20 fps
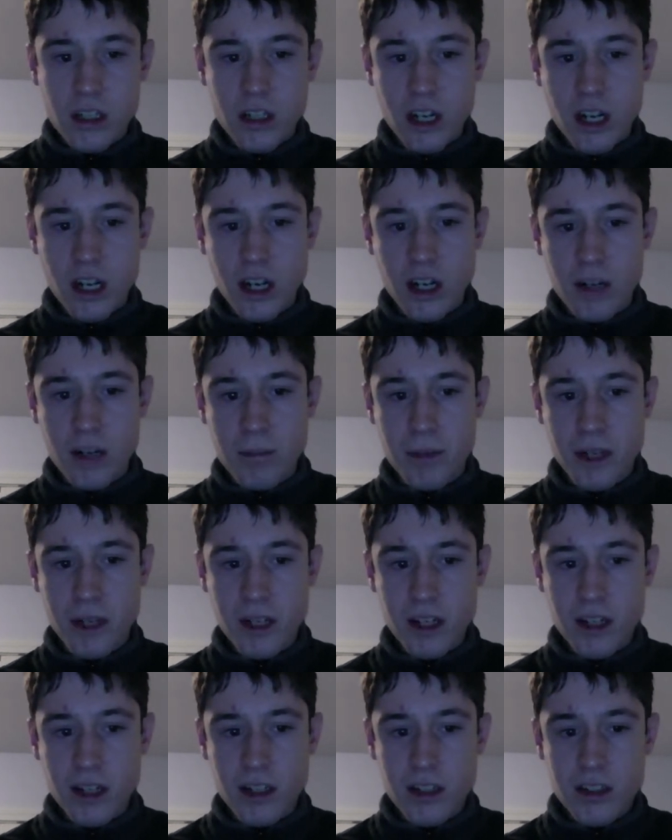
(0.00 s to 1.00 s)

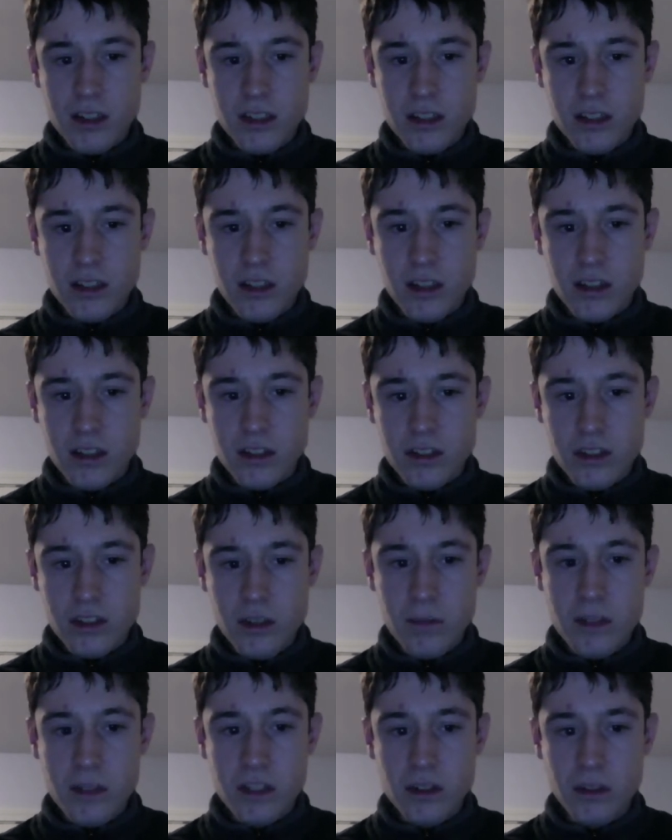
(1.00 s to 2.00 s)
but
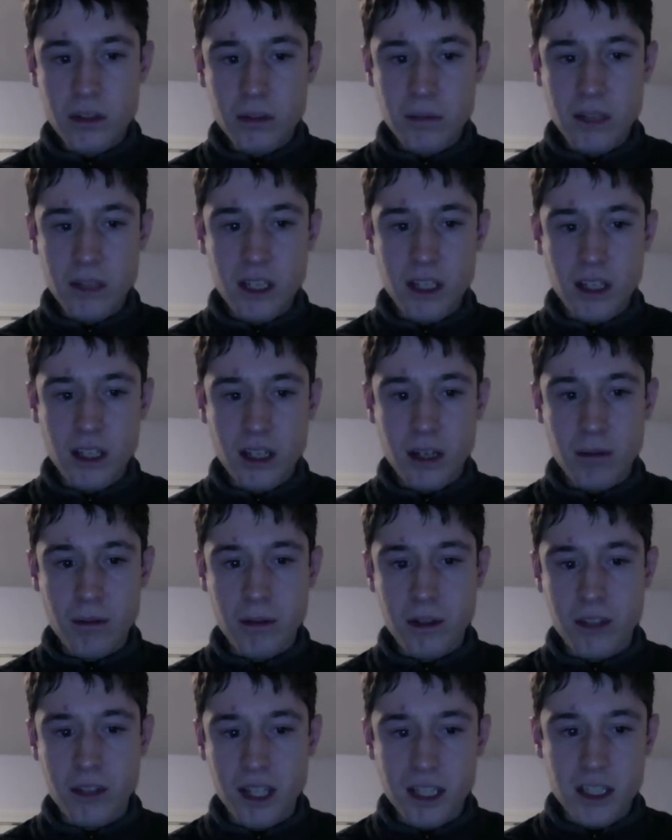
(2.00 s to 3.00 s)
someone told me
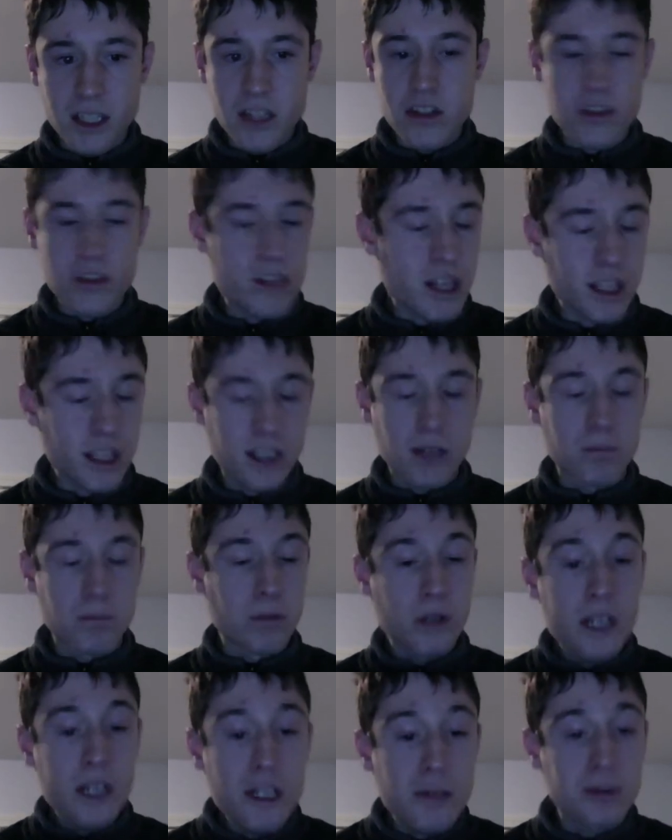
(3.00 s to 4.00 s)
that this is like a
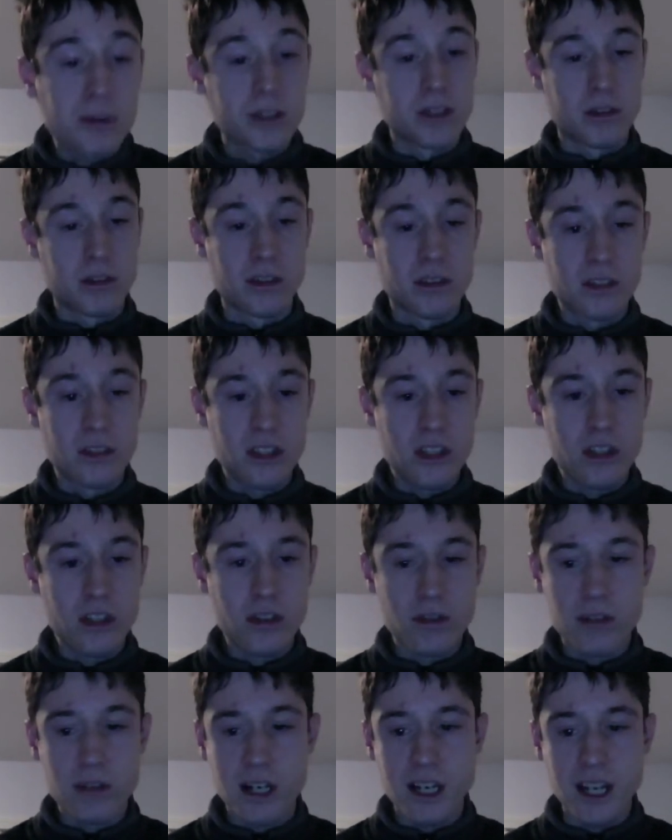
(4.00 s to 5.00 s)
prequel
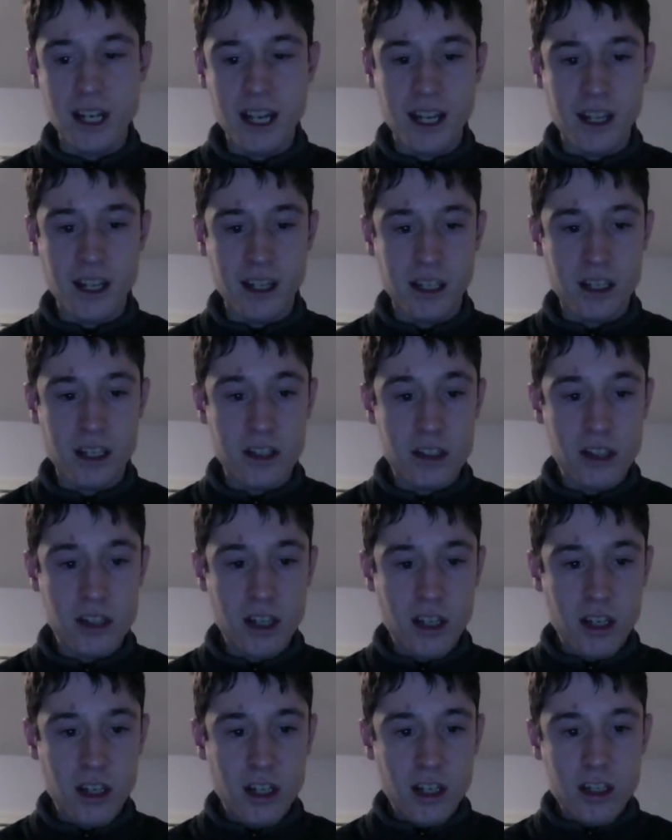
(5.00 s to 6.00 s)
to Aliens.
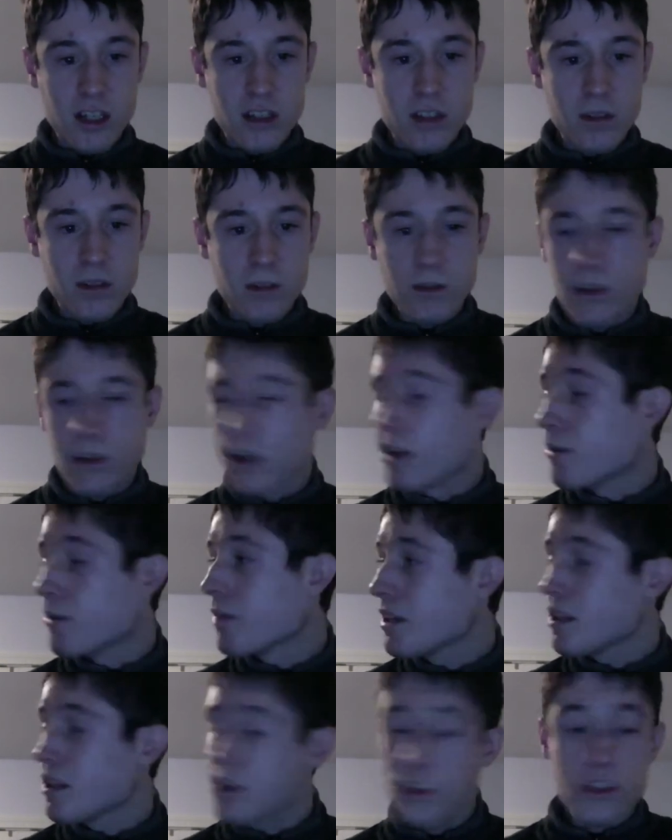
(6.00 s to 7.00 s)
So I
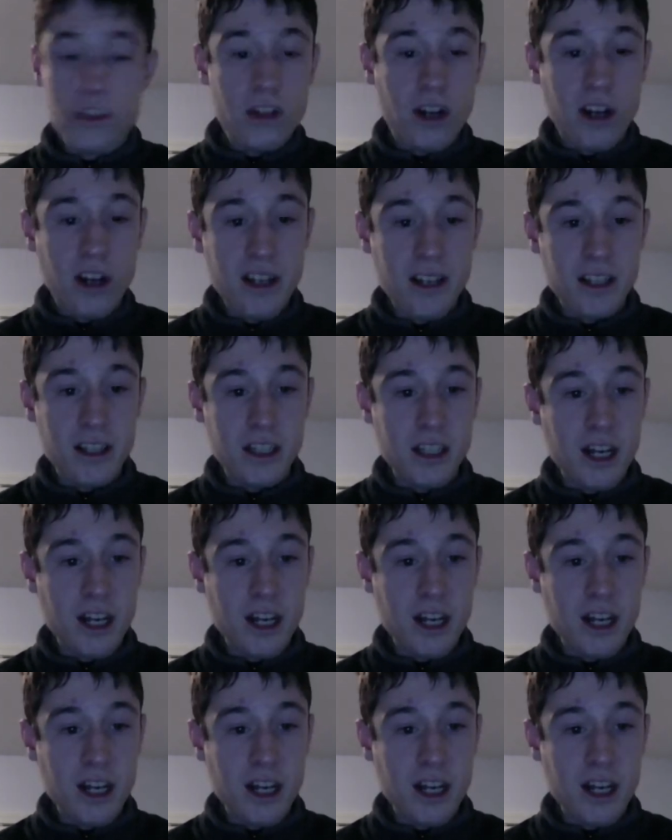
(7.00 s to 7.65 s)
went and saw it in the